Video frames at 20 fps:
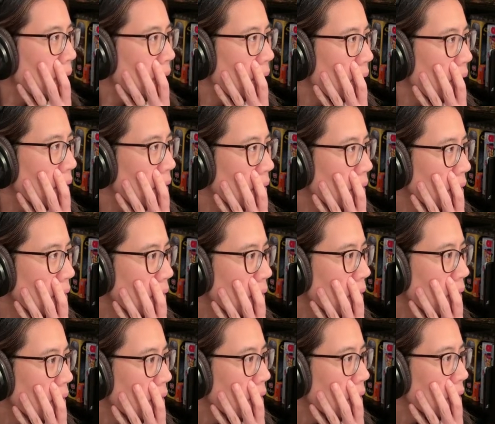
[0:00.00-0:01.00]
one lung,
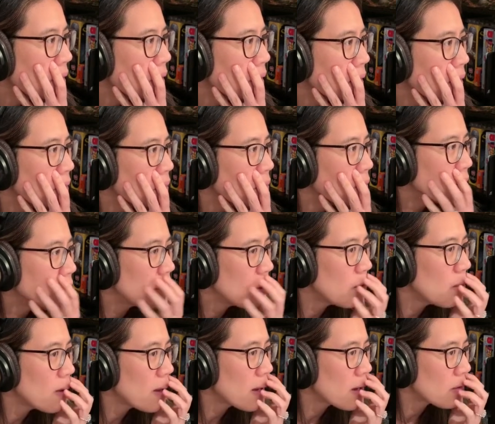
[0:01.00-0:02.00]
the
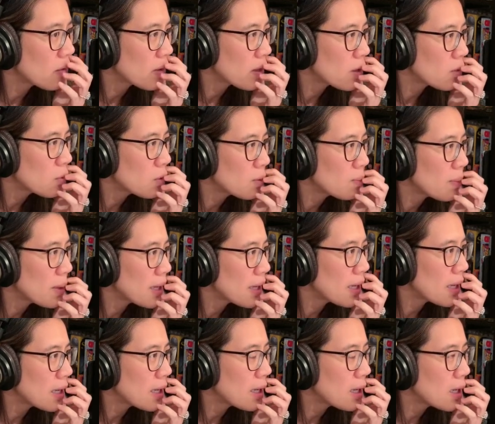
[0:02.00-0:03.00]
review area would
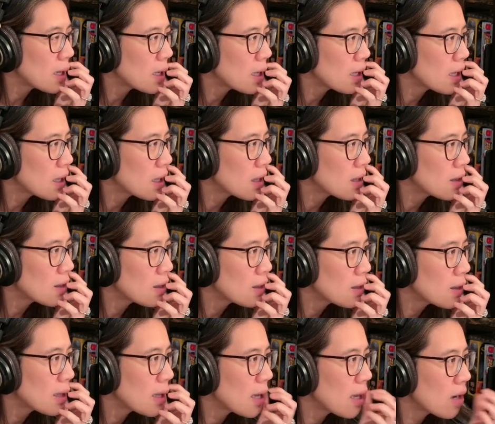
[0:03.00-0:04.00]
be
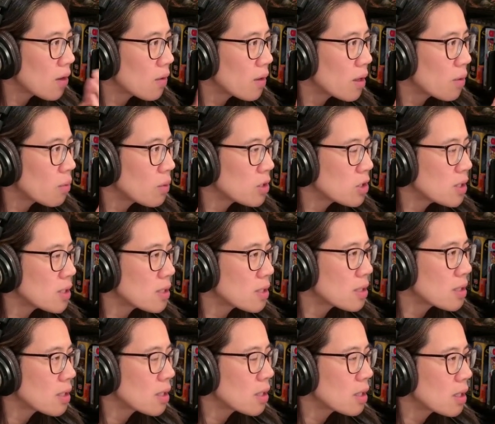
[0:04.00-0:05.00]
the area which
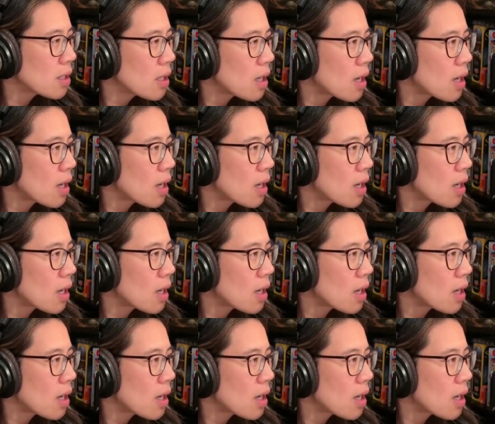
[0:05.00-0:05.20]
is